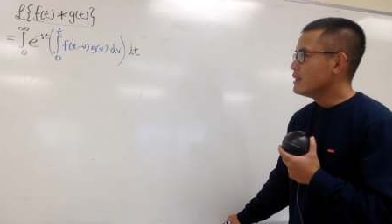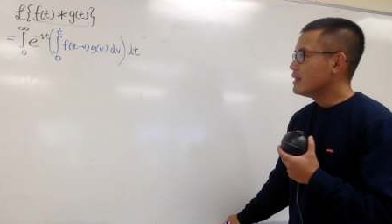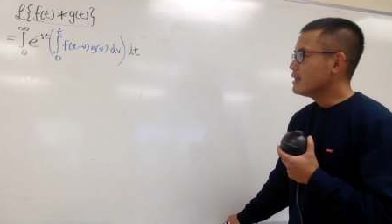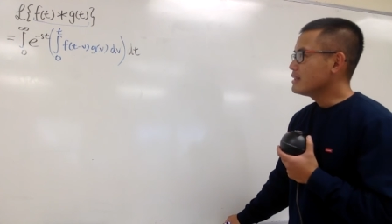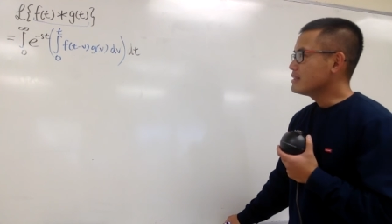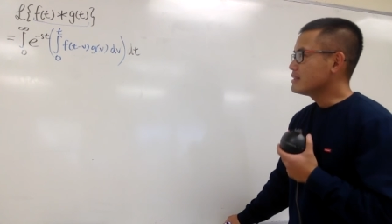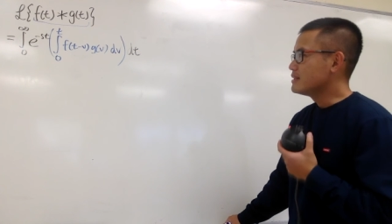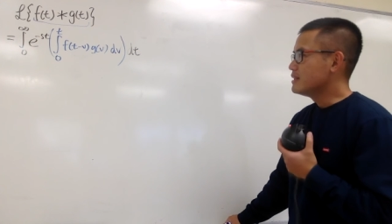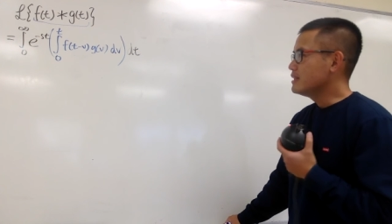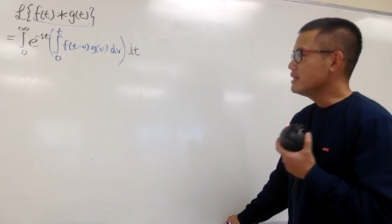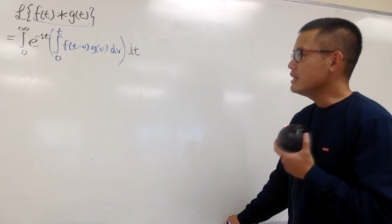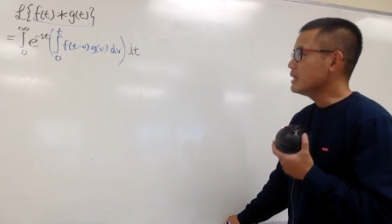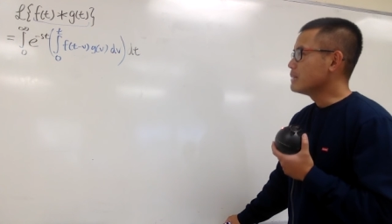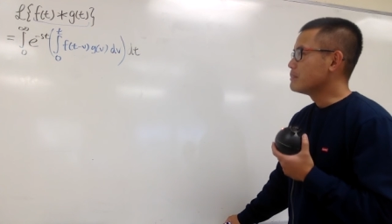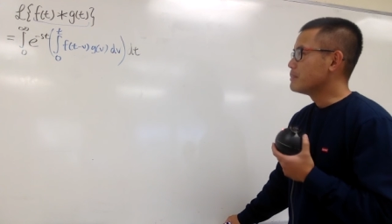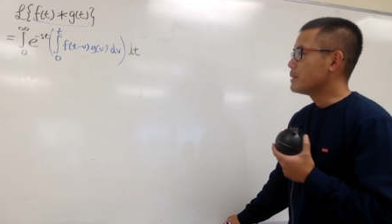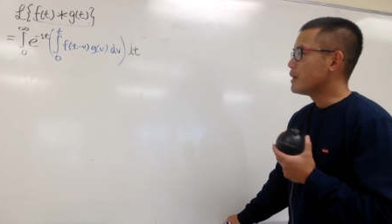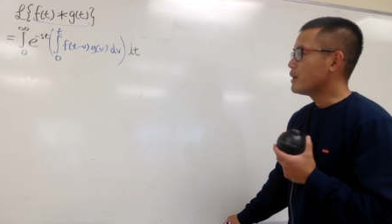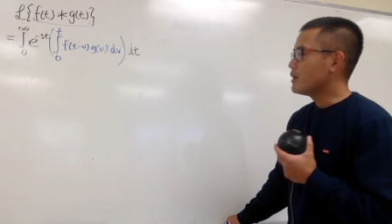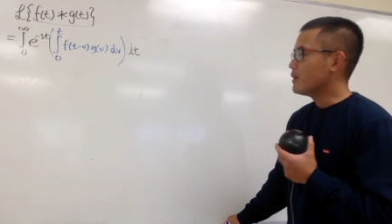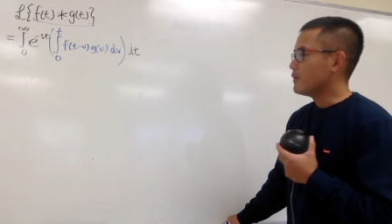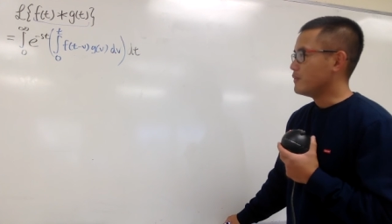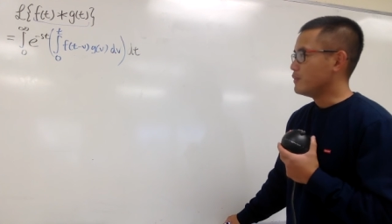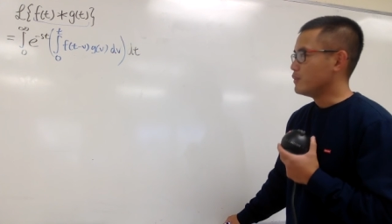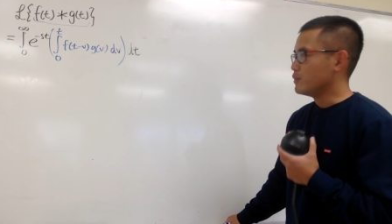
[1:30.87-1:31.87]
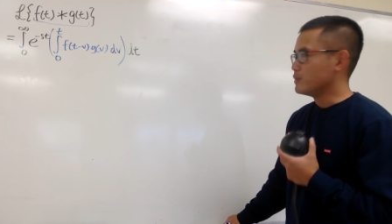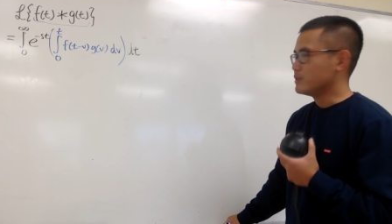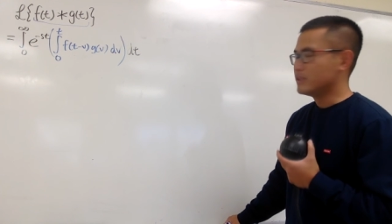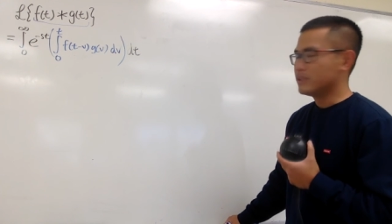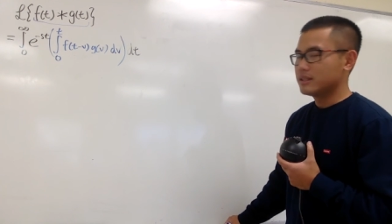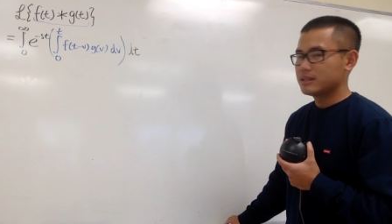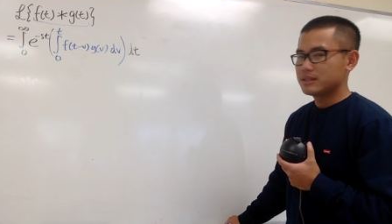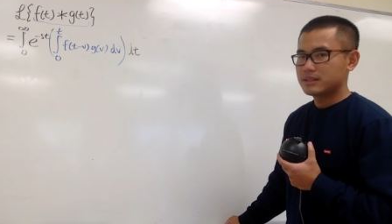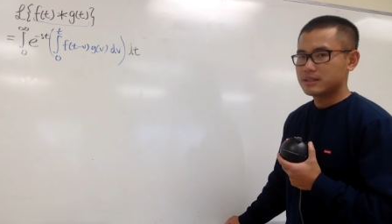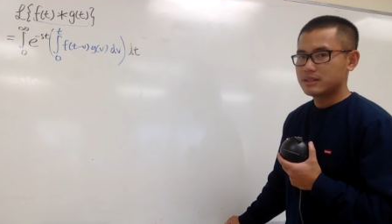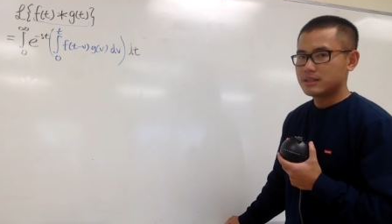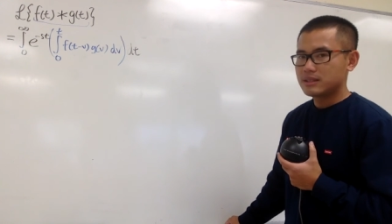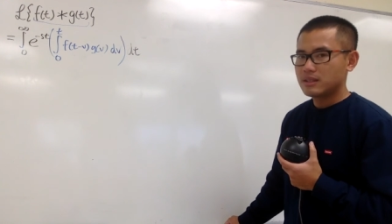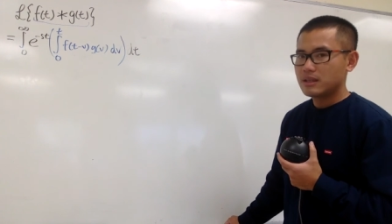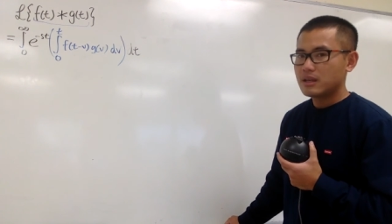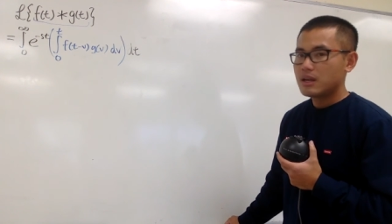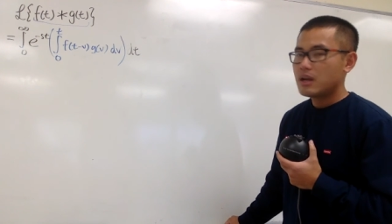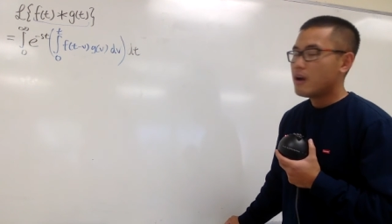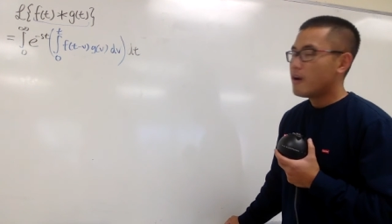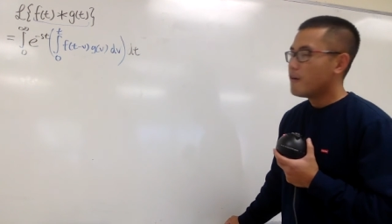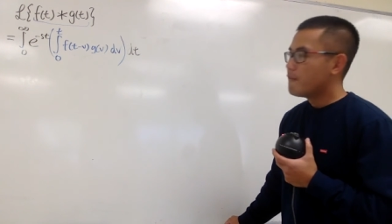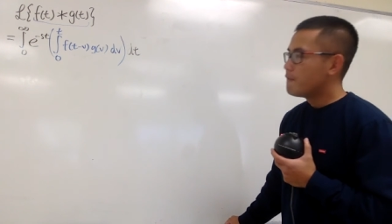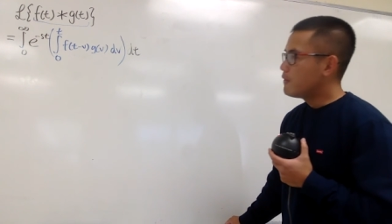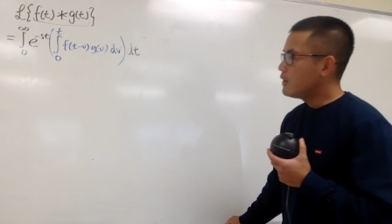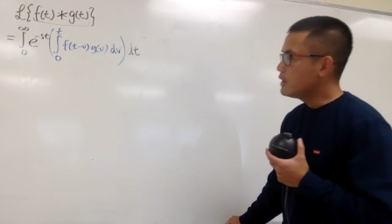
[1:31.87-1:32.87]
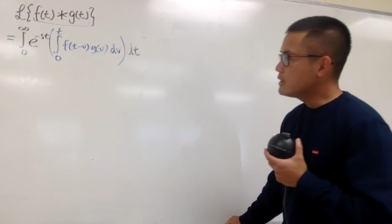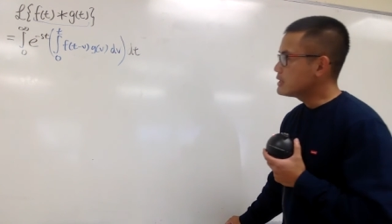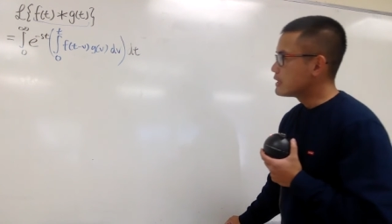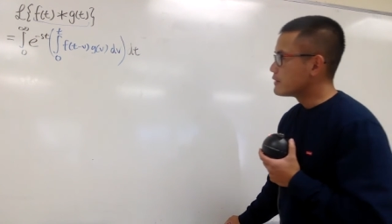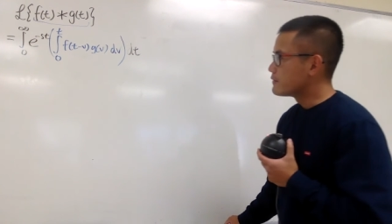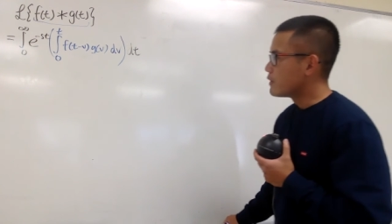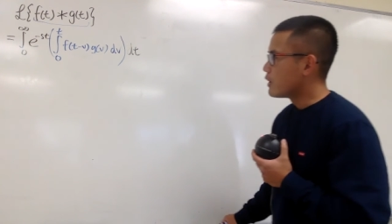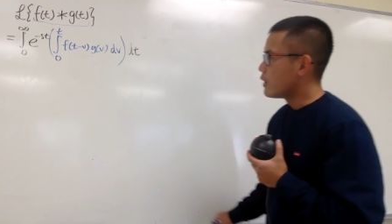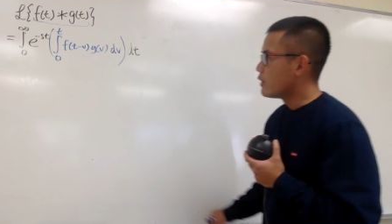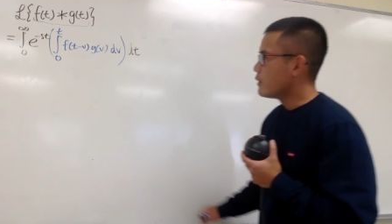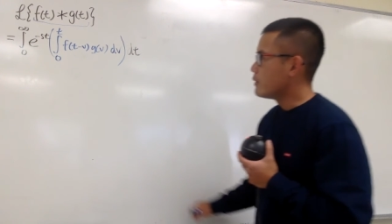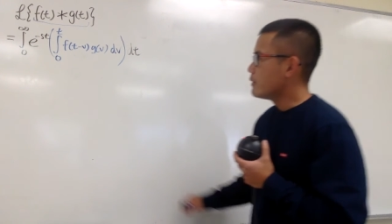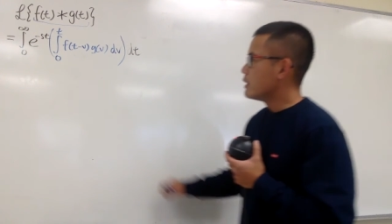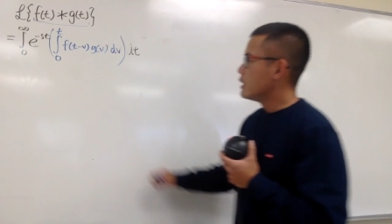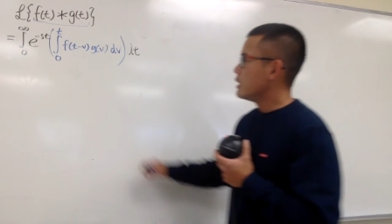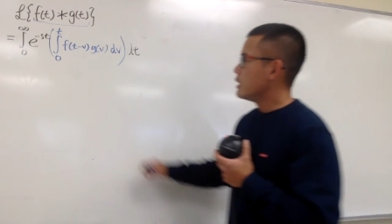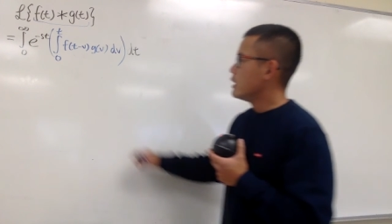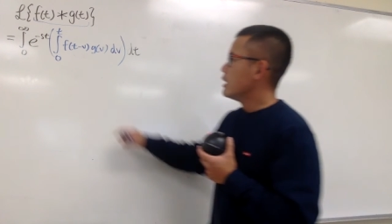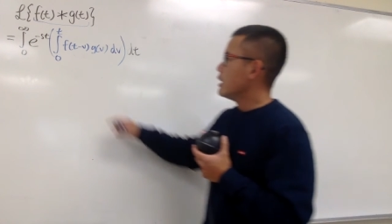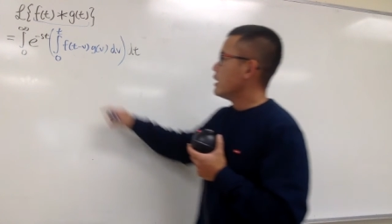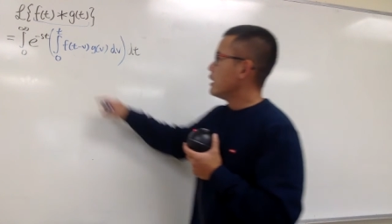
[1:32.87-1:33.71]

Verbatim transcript: let's think about a few things. First of all,